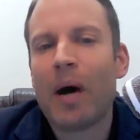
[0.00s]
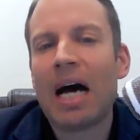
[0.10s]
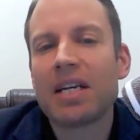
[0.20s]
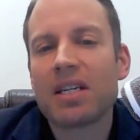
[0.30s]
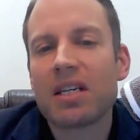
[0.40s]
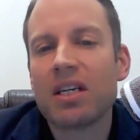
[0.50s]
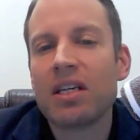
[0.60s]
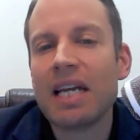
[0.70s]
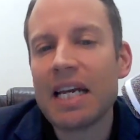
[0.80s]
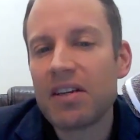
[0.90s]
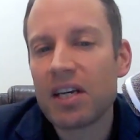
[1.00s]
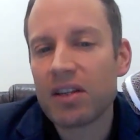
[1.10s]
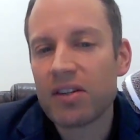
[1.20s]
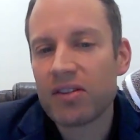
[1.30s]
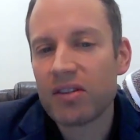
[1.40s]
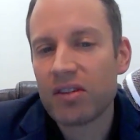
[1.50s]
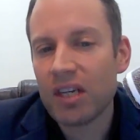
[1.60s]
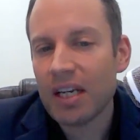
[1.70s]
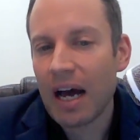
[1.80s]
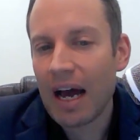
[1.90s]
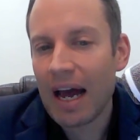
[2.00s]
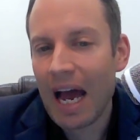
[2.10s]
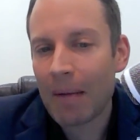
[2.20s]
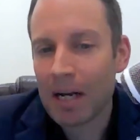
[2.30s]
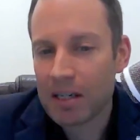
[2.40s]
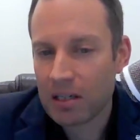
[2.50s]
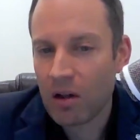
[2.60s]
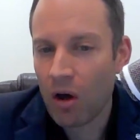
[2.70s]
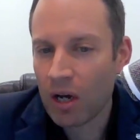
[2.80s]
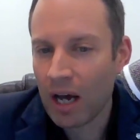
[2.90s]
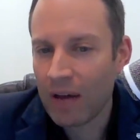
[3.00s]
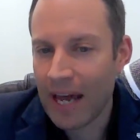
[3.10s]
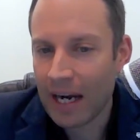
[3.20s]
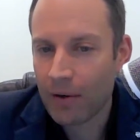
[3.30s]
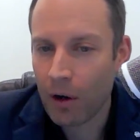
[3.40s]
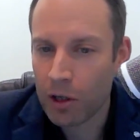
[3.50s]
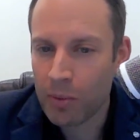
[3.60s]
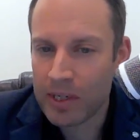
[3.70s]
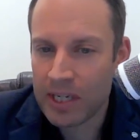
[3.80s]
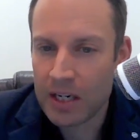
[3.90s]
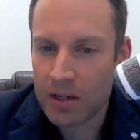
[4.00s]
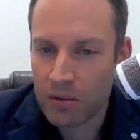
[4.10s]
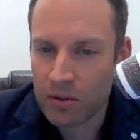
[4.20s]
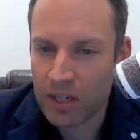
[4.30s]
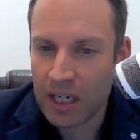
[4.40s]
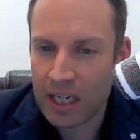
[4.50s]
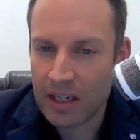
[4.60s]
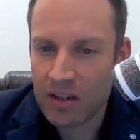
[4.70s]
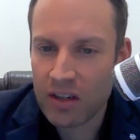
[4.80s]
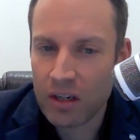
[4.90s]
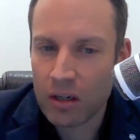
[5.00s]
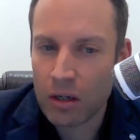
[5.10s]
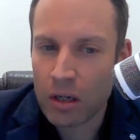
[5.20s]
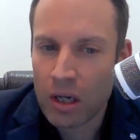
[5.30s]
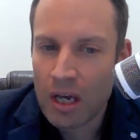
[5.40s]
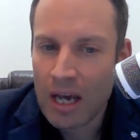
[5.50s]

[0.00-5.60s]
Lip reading: but you need to consider how much longer that growth potential is going to continue